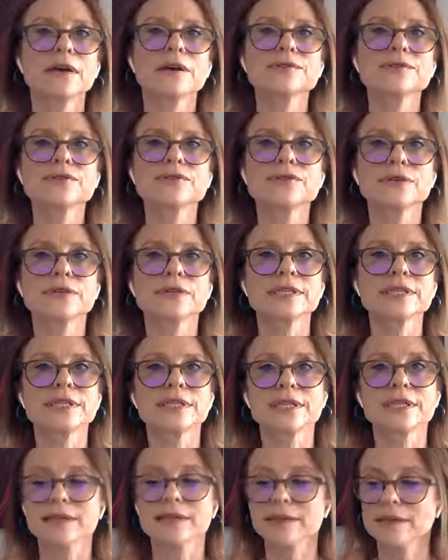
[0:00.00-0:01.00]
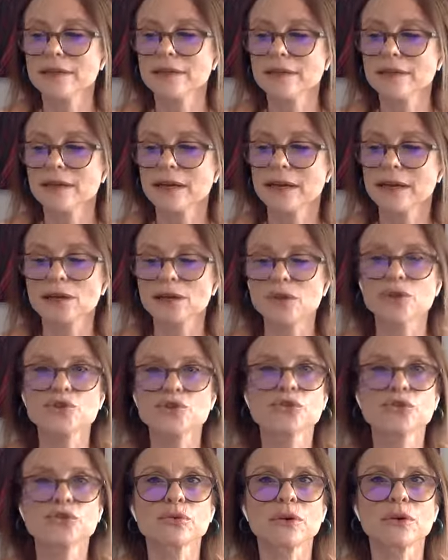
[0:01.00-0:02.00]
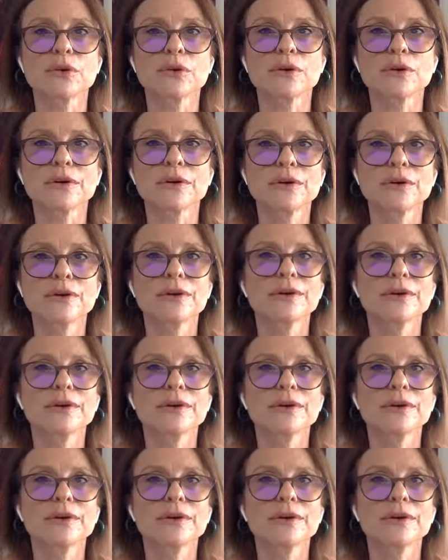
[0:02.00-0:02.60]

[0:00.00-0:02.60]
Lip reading: of certainty and control.